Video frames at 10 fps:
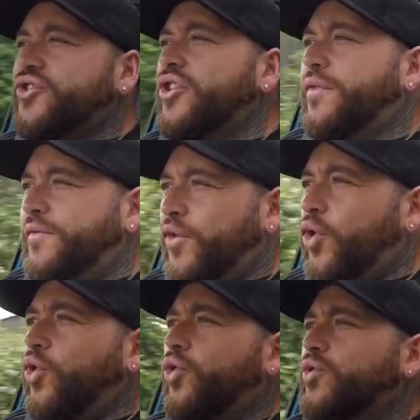
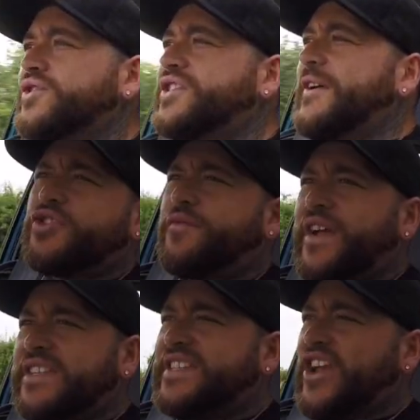afford the
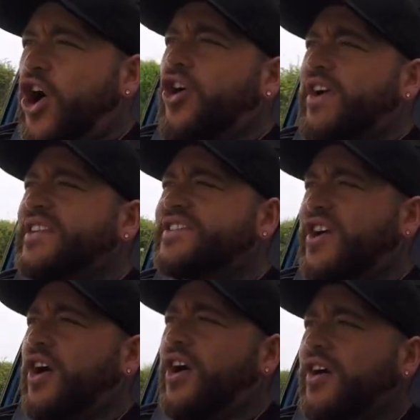fancy RS
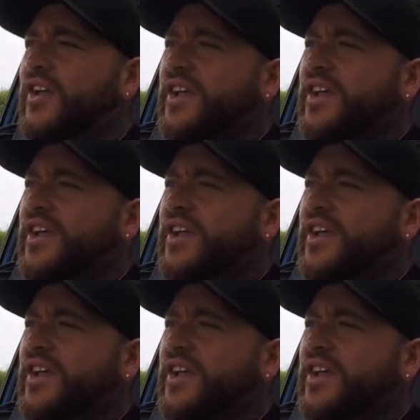car,